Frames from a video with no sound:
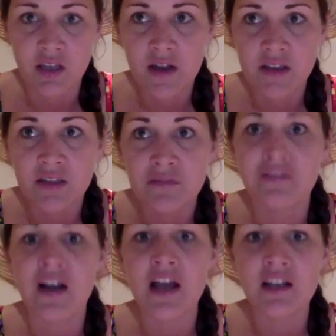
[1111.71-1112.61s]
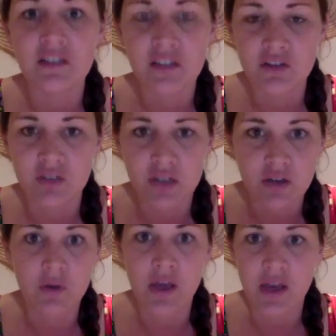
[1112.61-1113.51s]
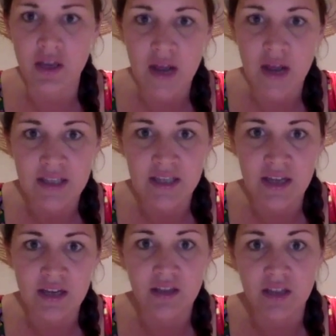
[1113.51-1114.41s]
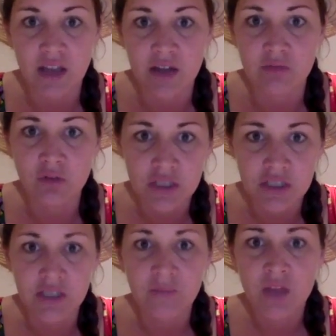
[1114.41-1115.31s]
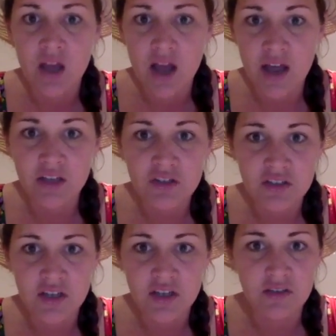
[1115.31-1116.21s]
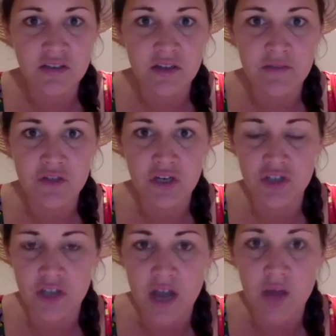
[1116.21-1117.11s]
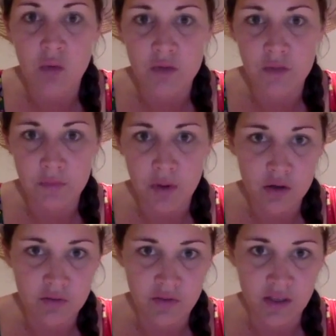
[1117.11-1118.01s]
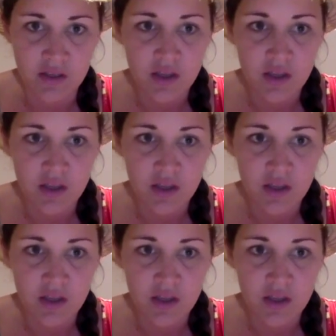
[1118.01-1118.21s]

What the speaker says: And then finally they're like, okay, I get it. Like, I understand this is life-changing and I want to be a part of it.